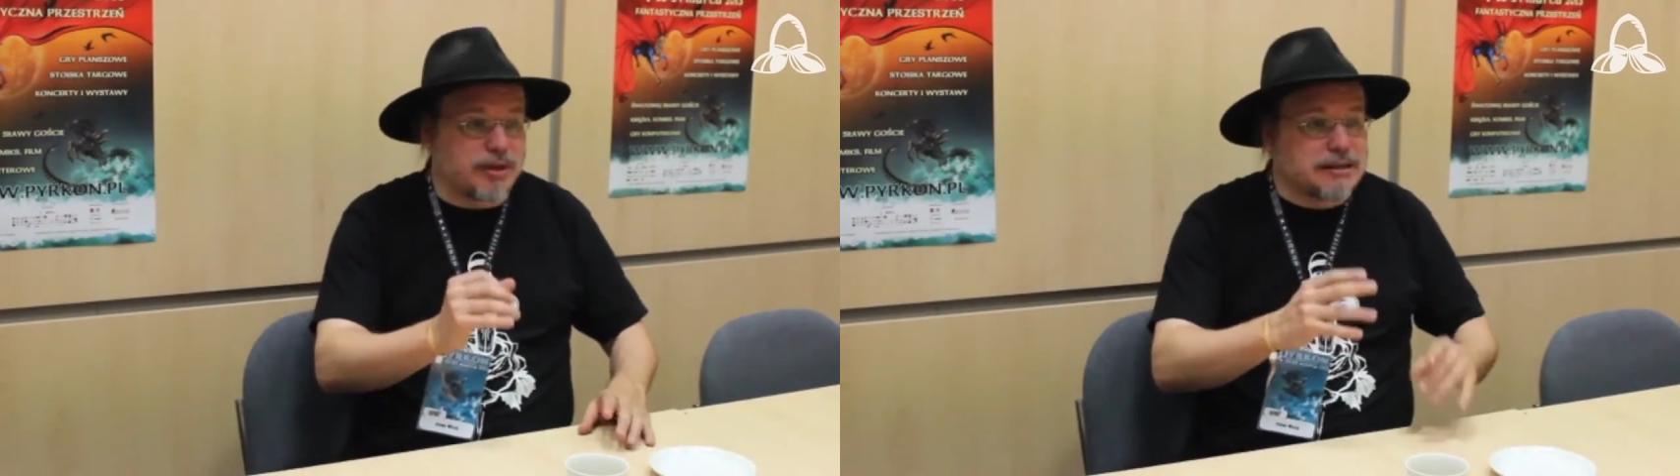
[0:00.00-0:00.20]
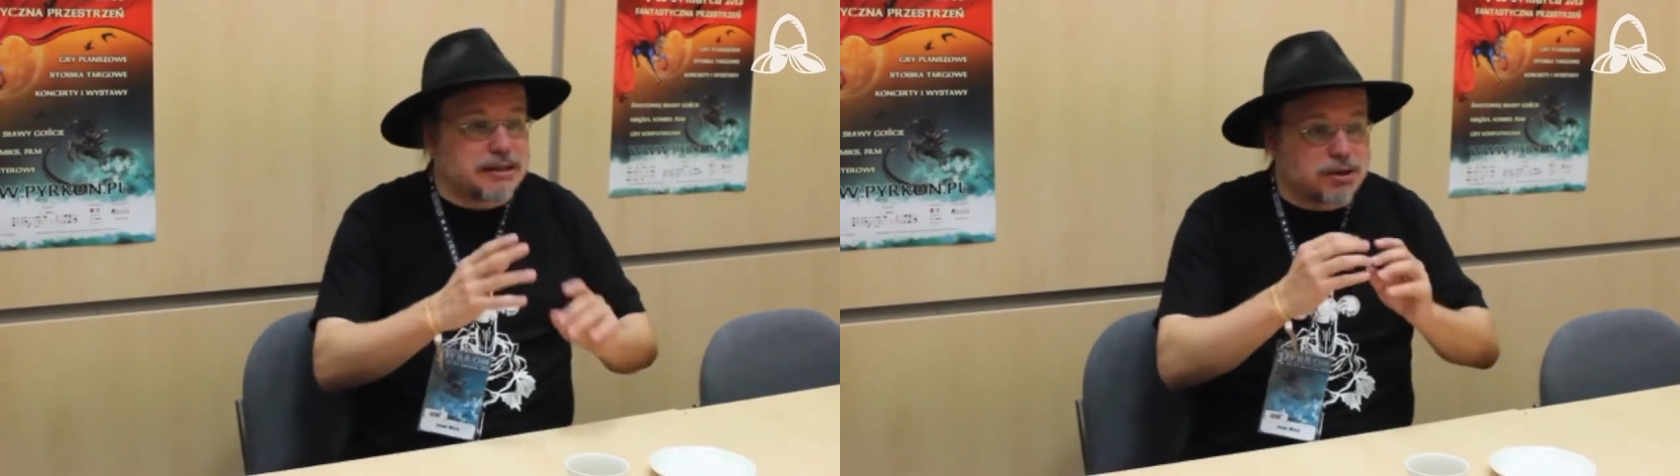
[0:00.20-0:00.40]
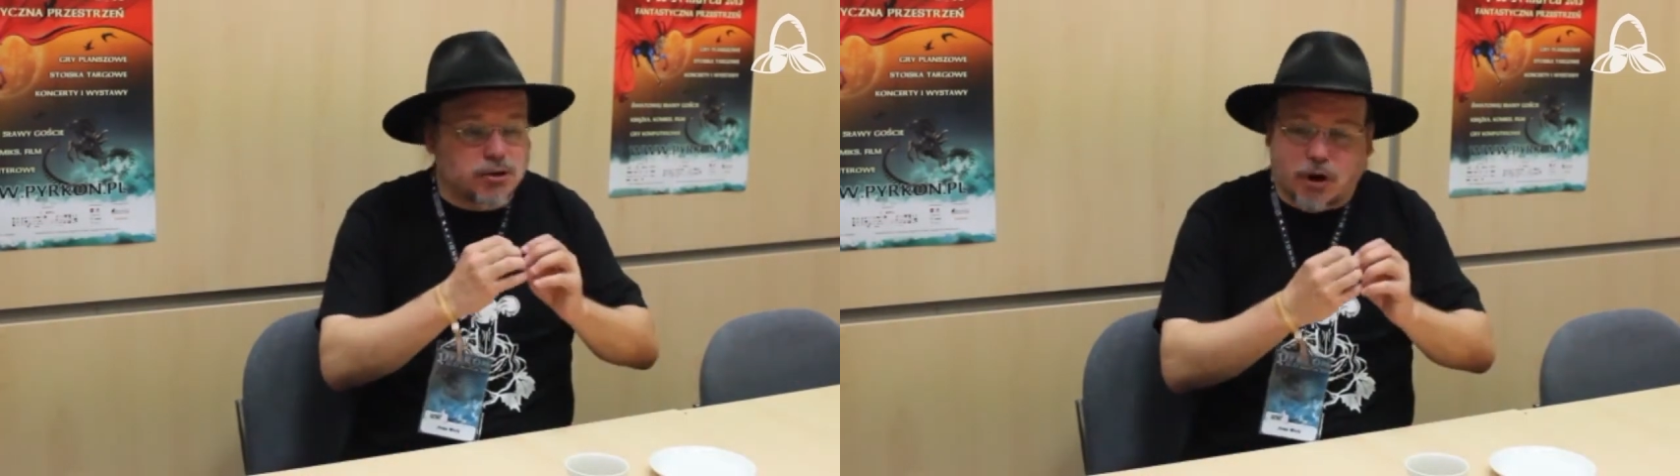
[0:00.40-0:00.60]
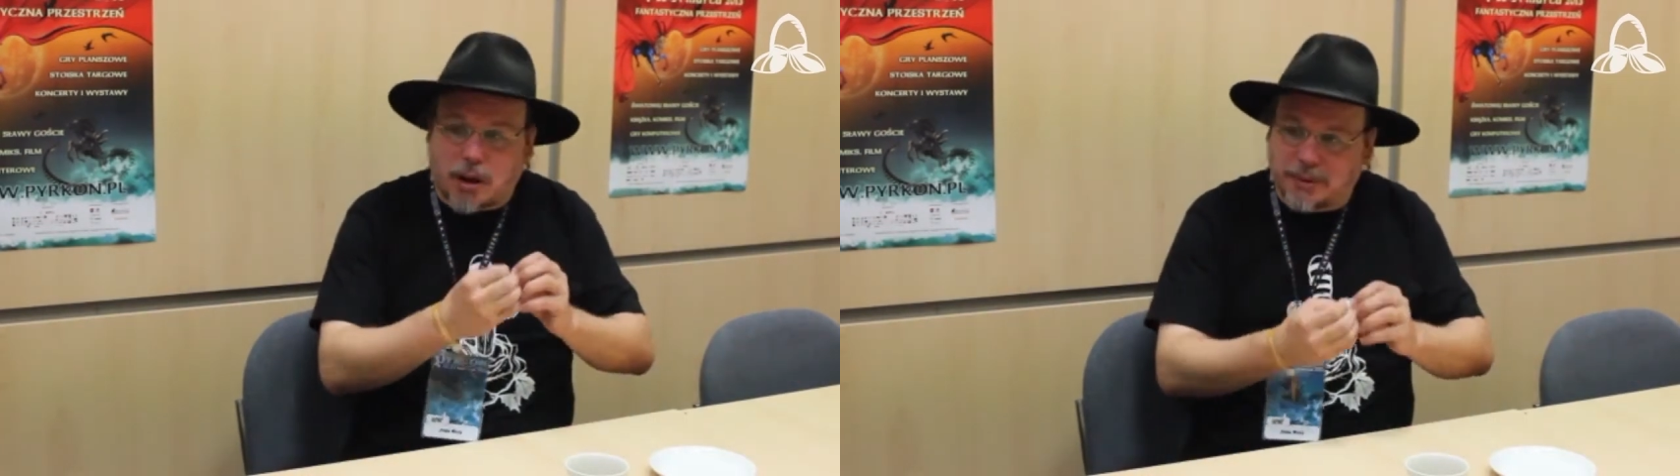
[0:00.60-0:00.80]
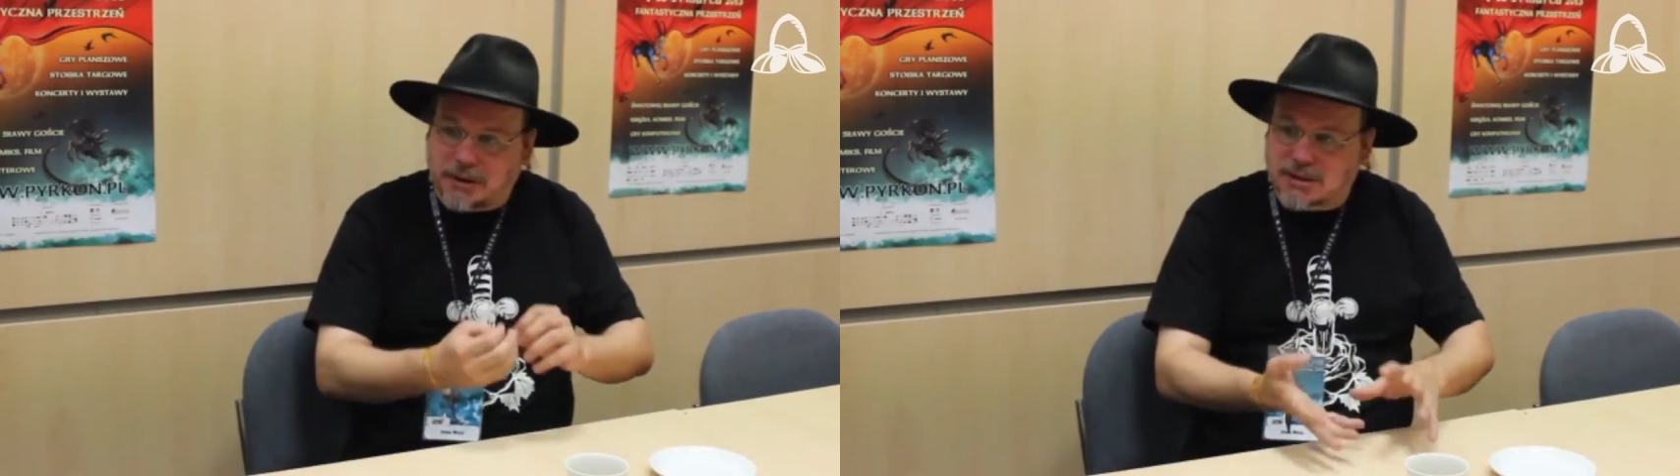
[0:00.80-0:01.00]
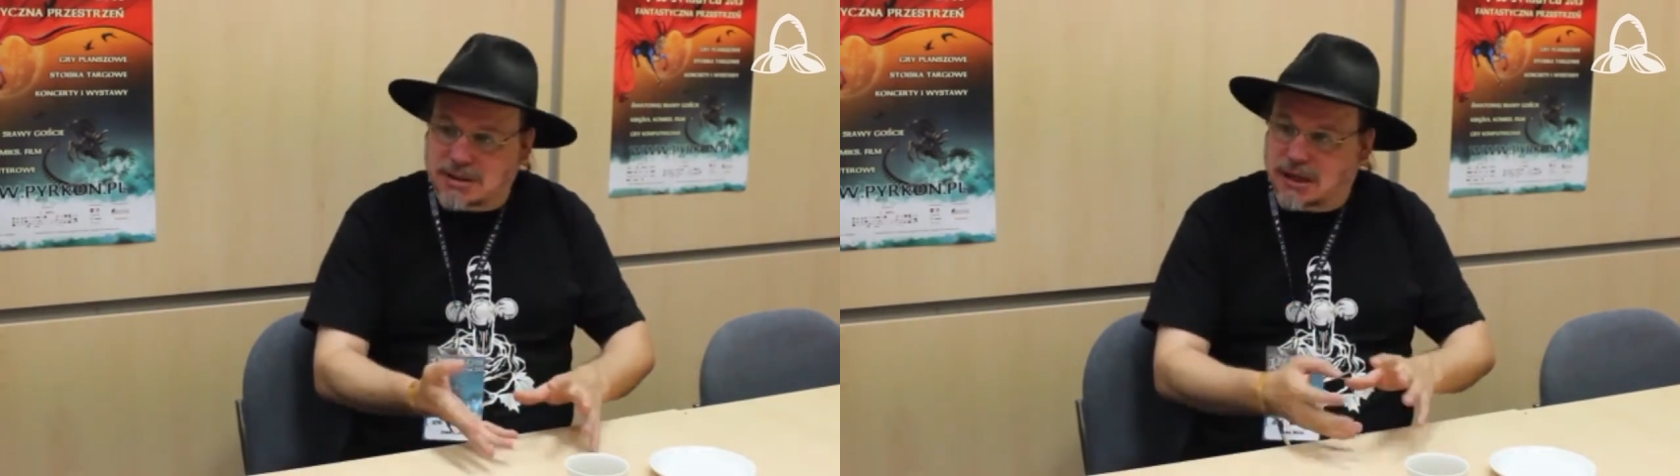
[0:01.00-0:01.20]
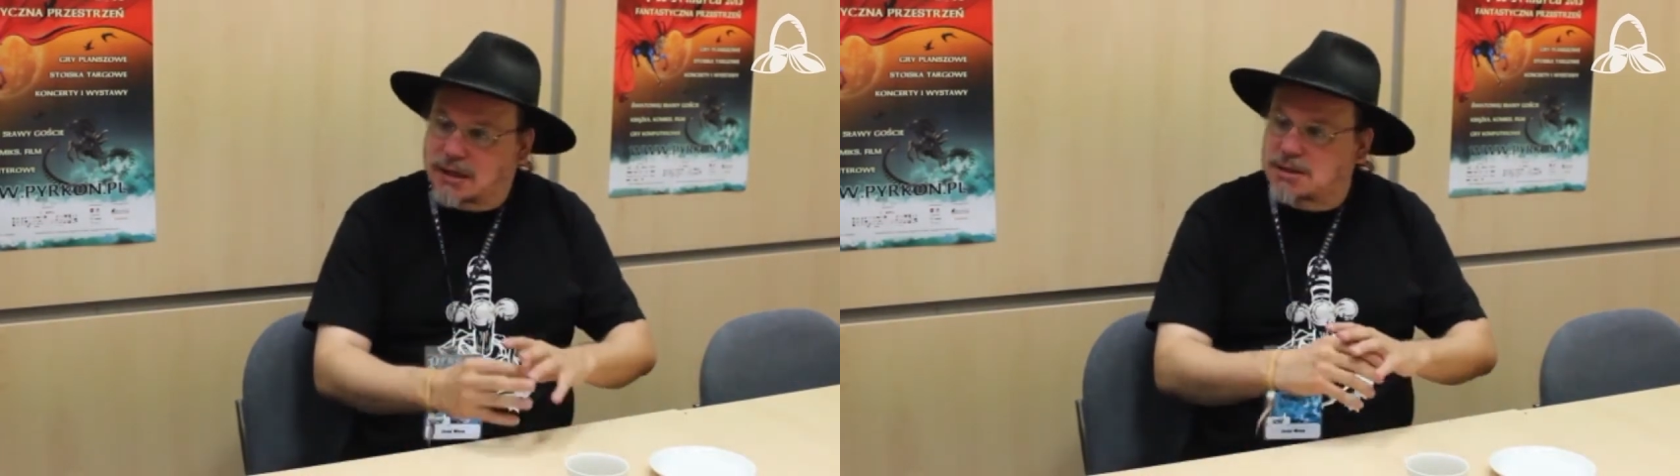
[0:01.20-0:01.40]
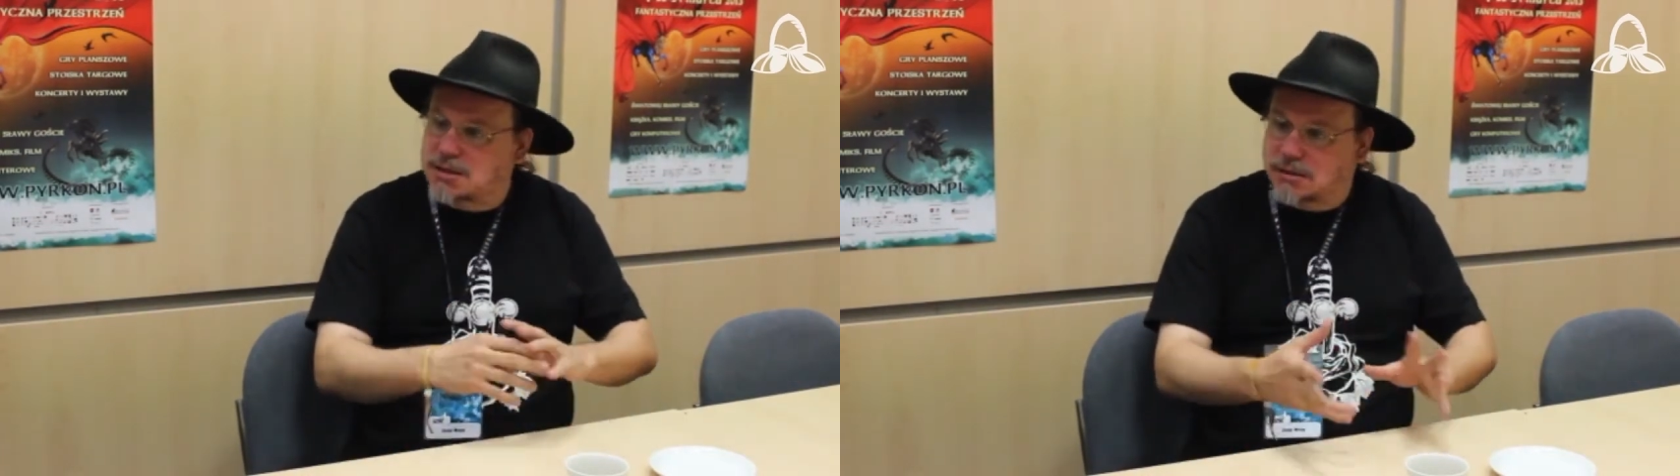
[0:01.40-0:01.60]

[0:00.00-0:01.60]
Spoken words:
they didn't drop into sticks,